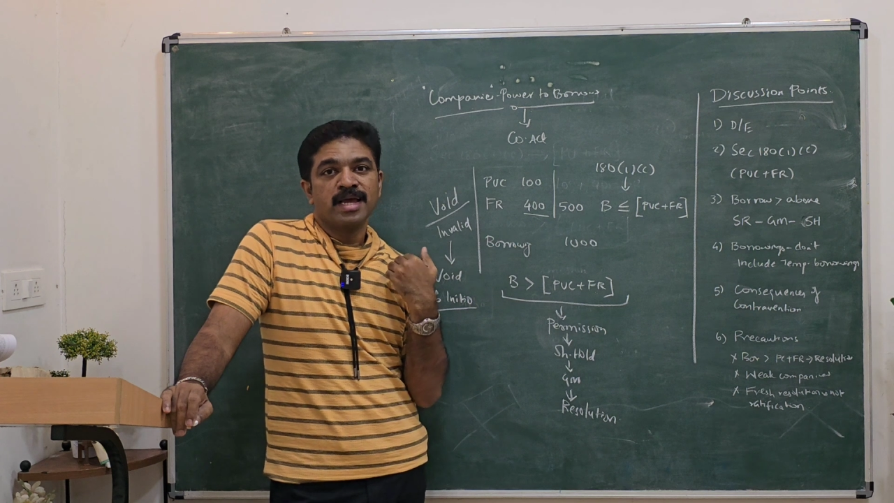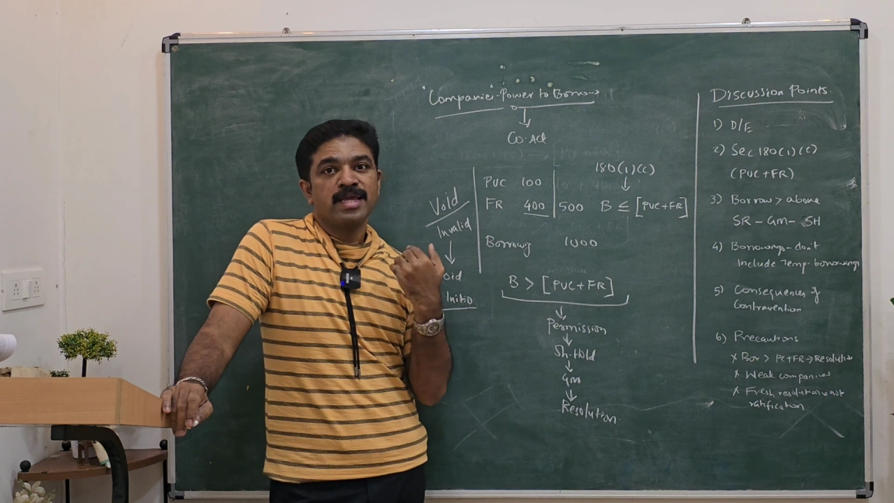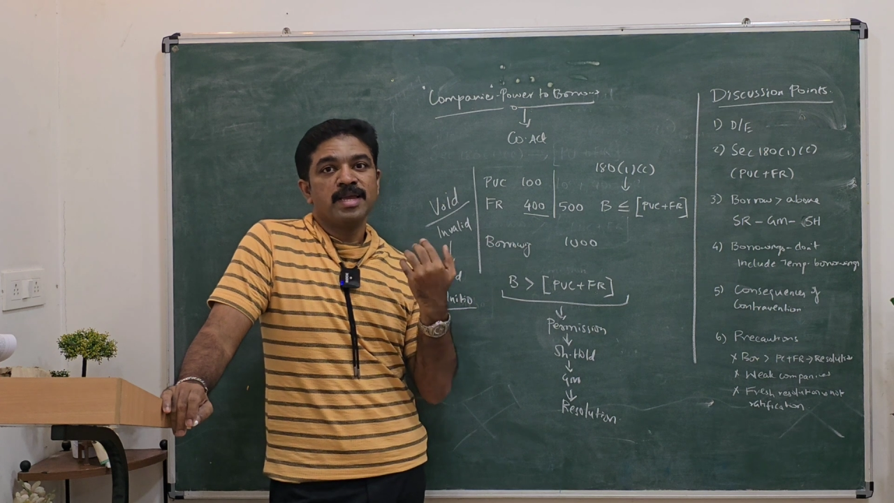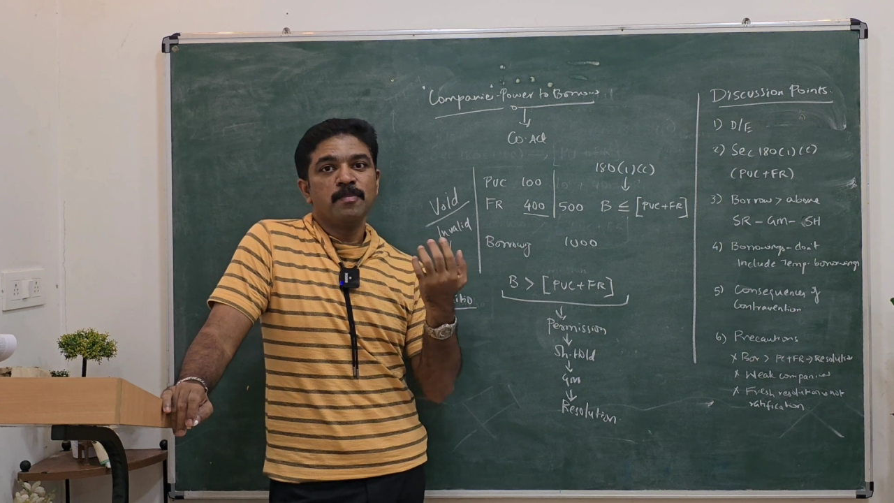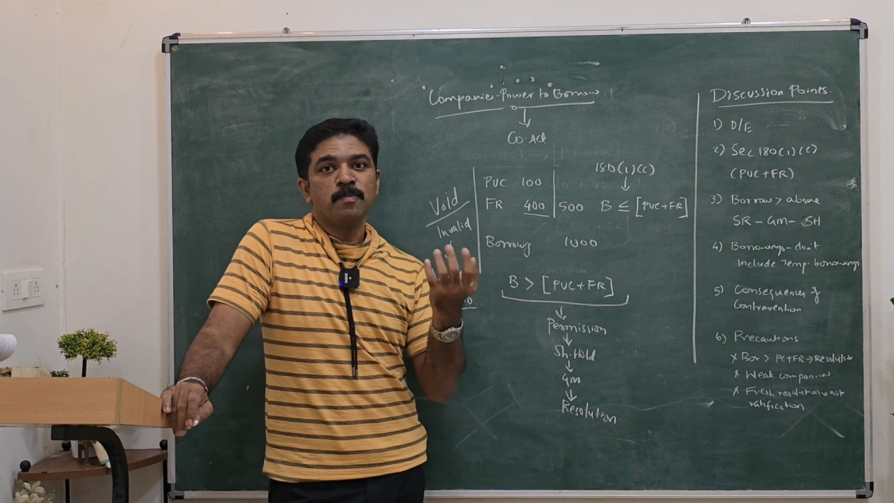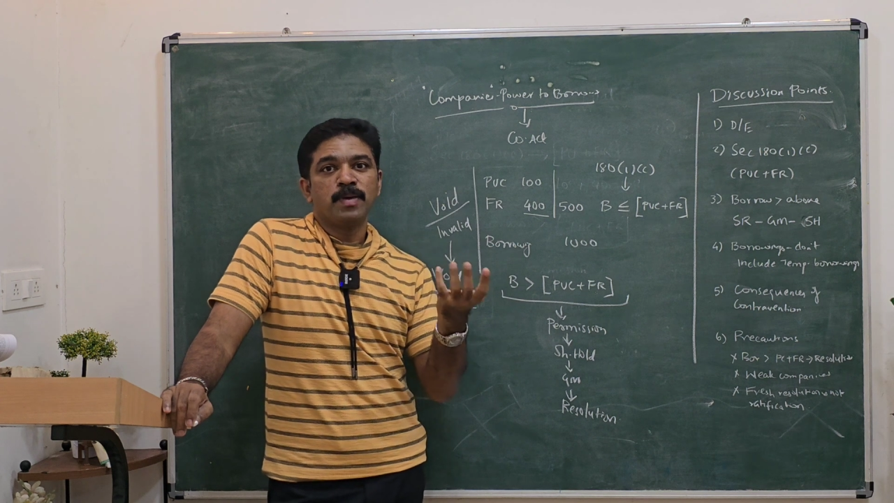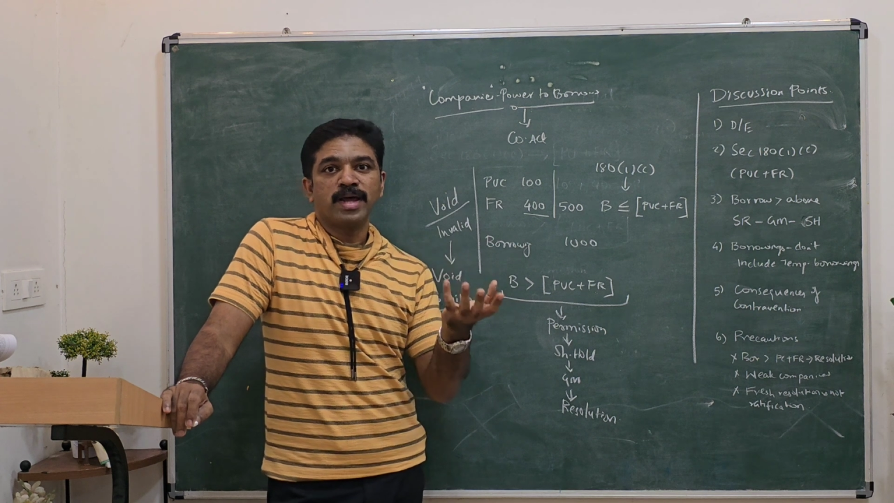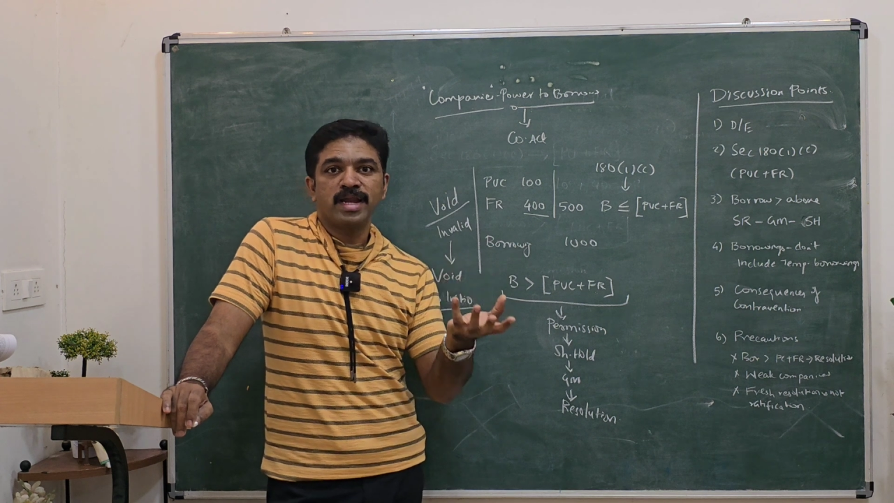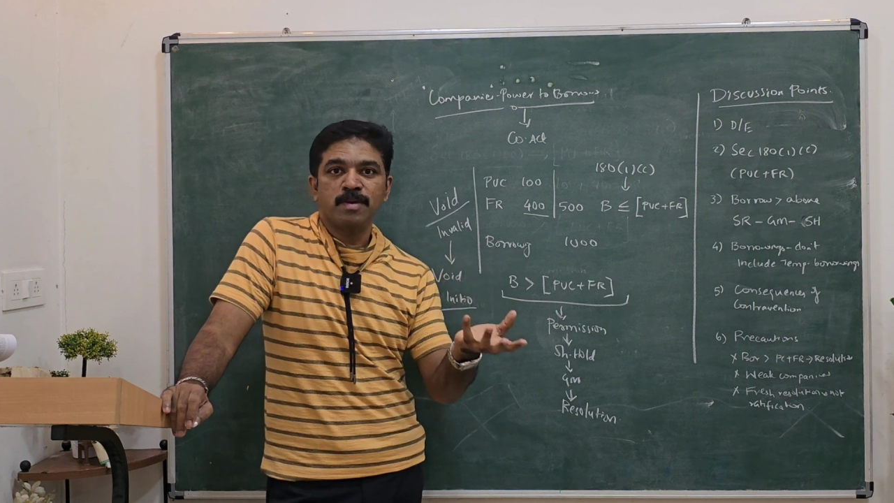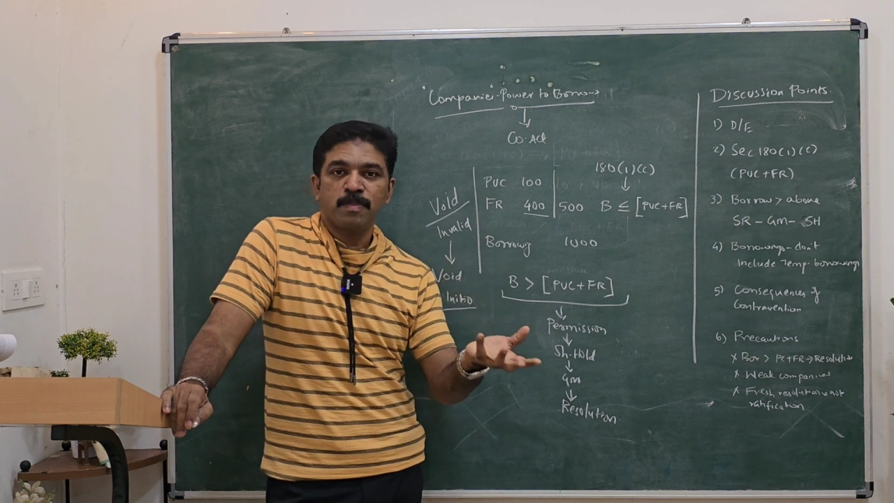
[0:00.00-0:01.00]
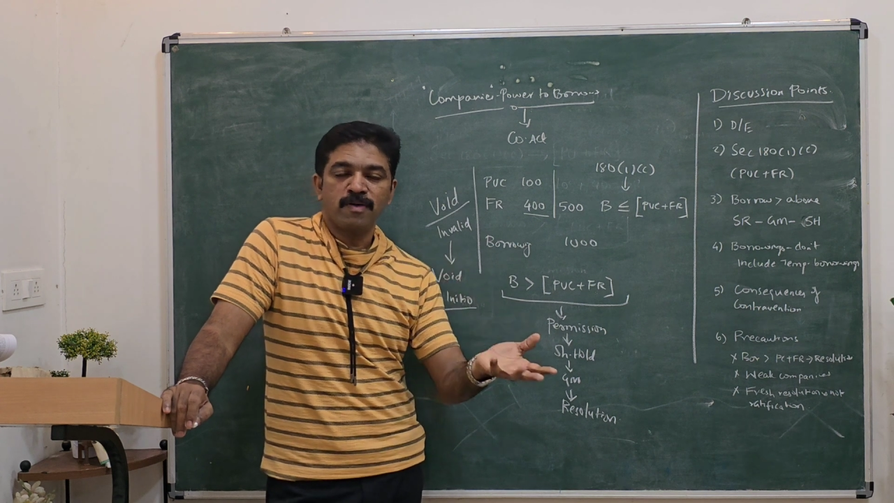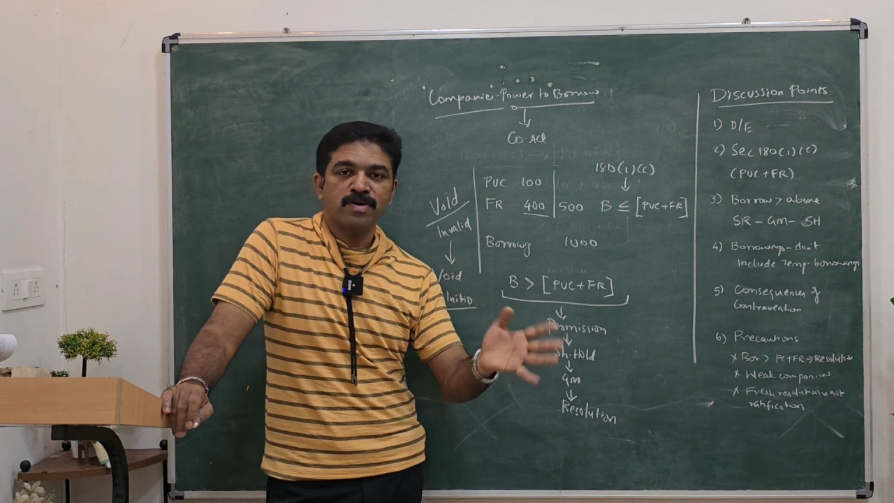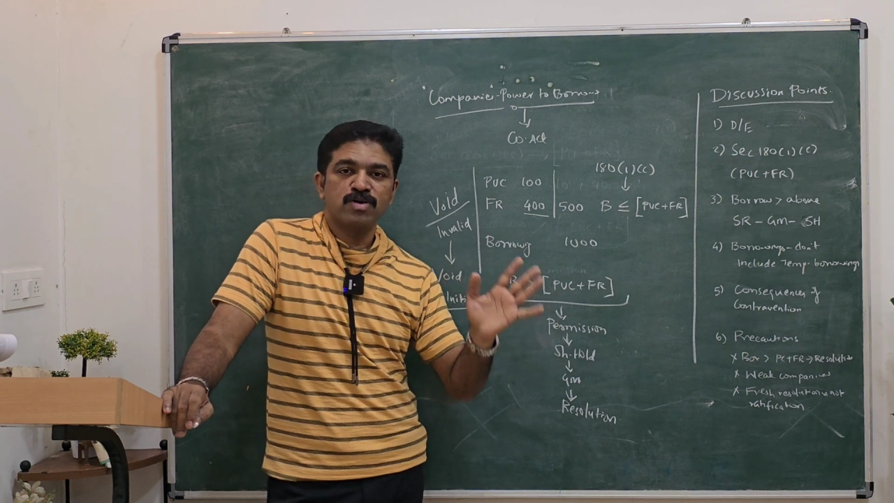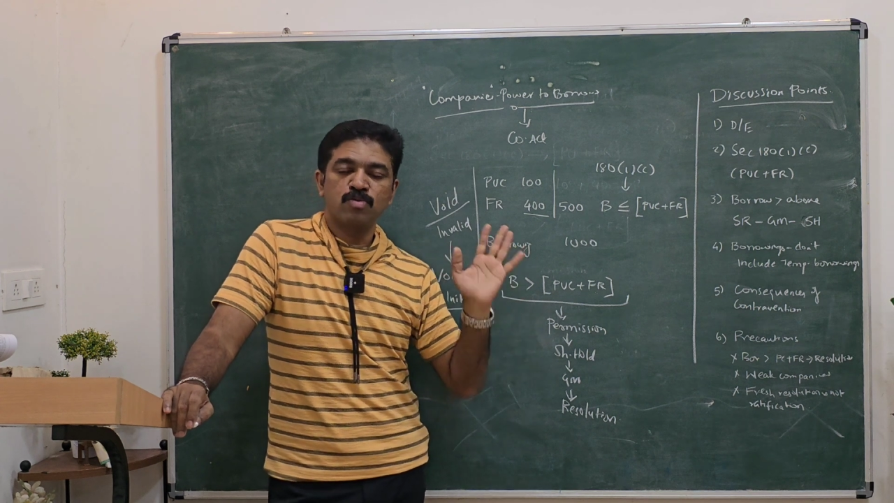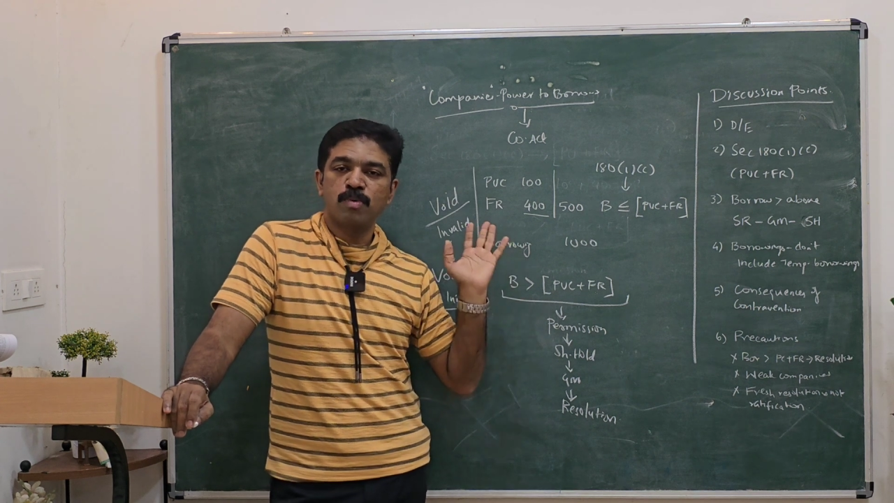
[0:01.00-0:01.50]
implied
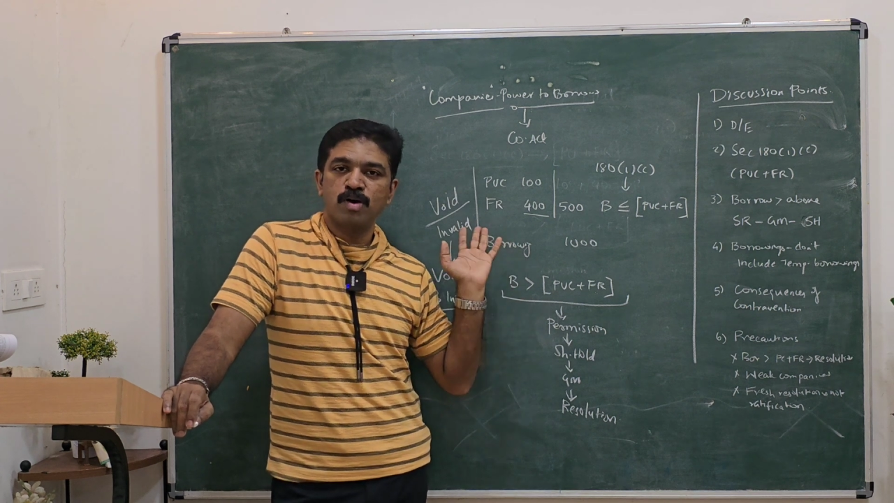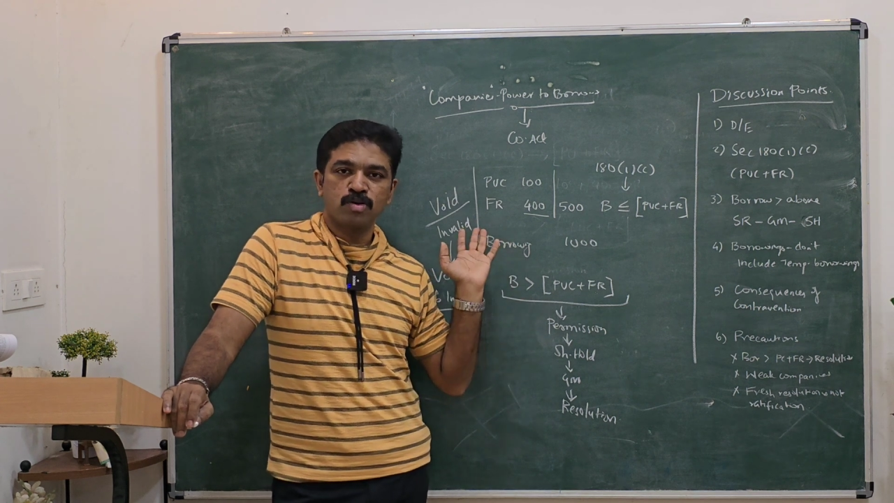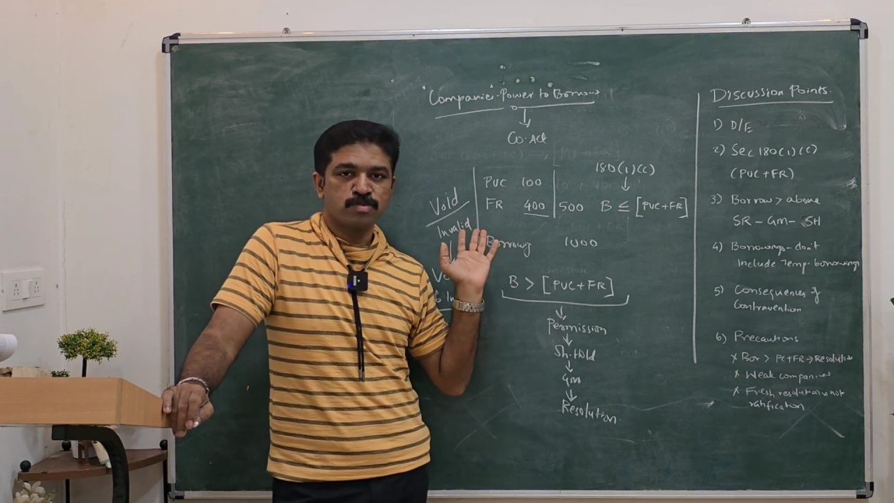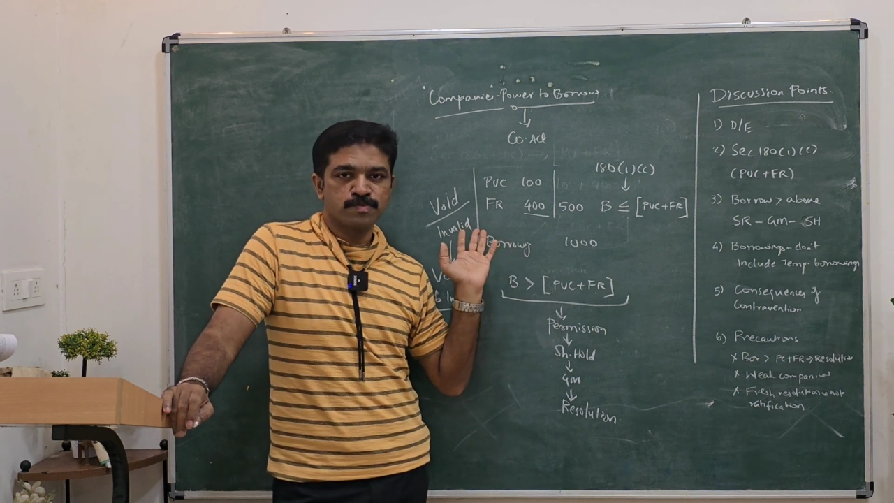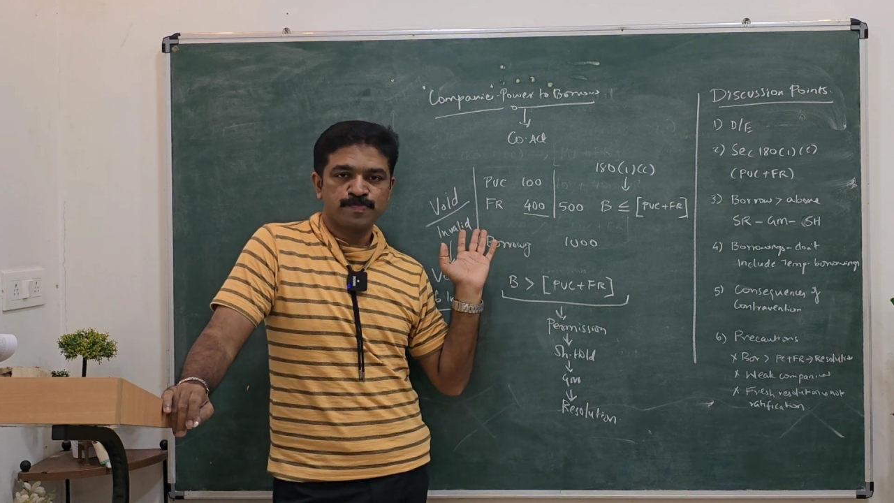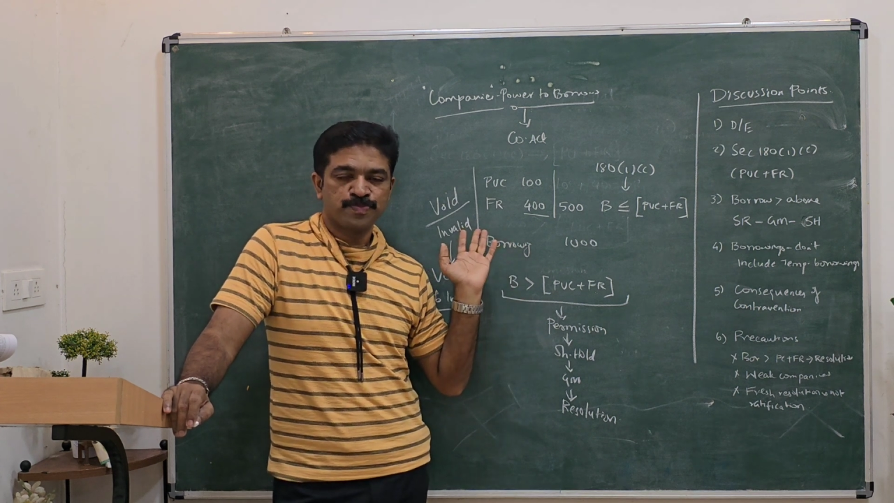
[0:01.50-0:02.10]
power to borrow.